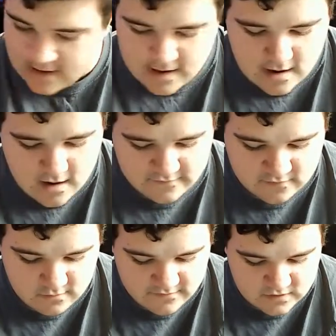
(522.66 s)

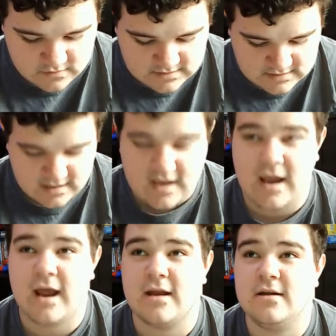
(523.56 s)
for reviews.
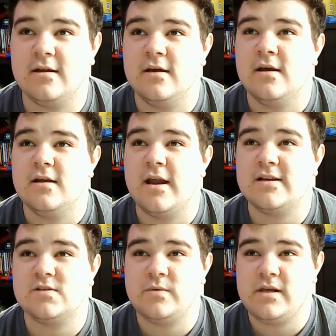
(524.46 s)
And
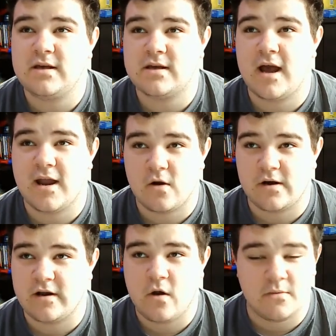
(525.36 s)
next week, I
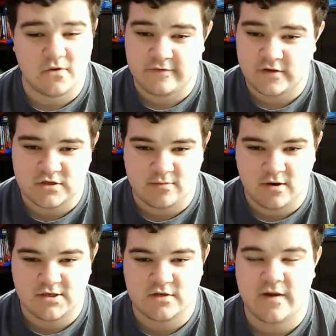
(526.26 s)
already know I'm doing Fear Street
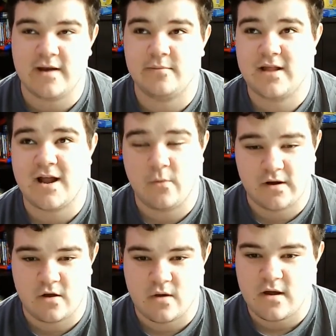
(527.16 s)
Part 2 and Black
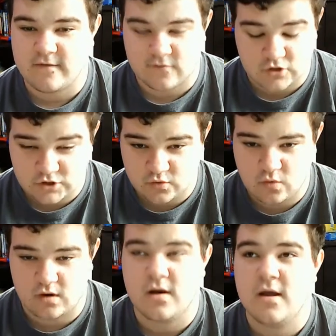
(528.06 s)
Widow for
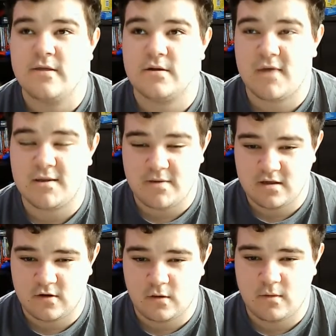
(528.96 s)
sure. There might be a
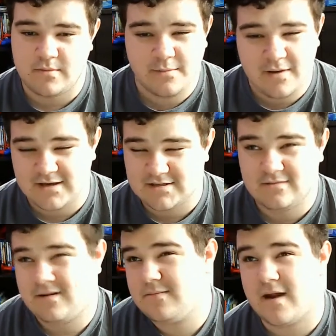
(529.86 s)
third one, but I'm not
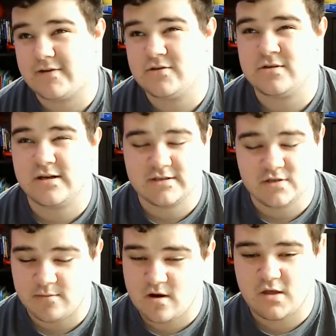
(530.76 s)
interested in it,
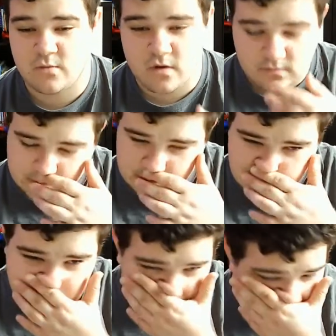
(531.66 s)
so I probably won't.
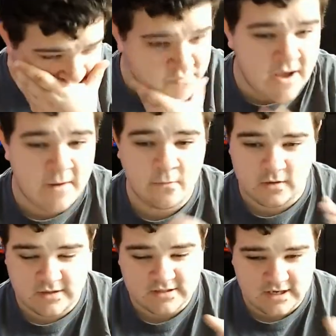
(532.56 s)
But we're
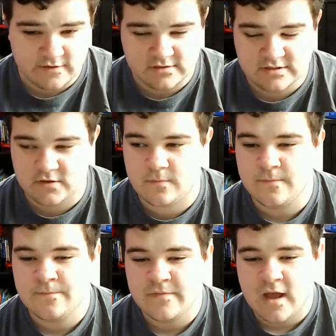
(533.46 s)
at least seeing those two.
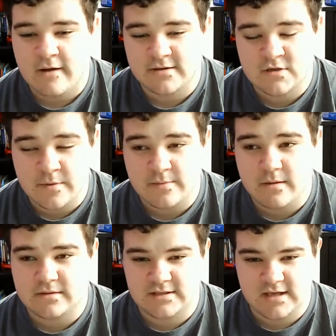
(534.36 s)
I was hoping to be
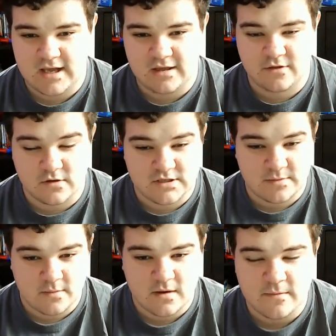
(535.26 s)
able to see a Thursday
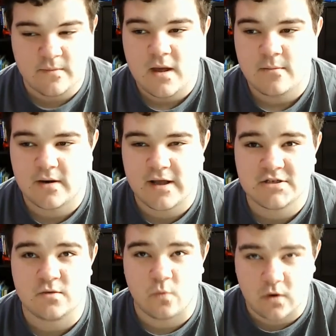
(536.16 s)
premiere, but I
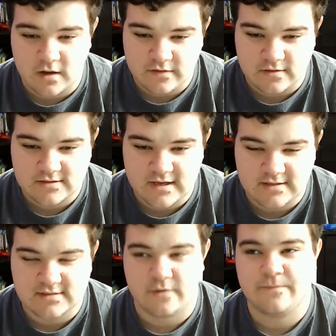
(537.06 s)
actually work on Thursday,
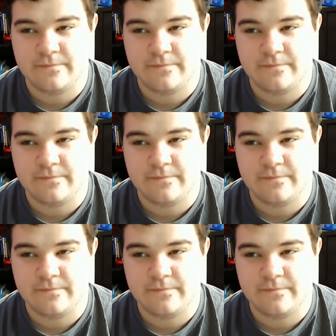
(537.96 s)
so.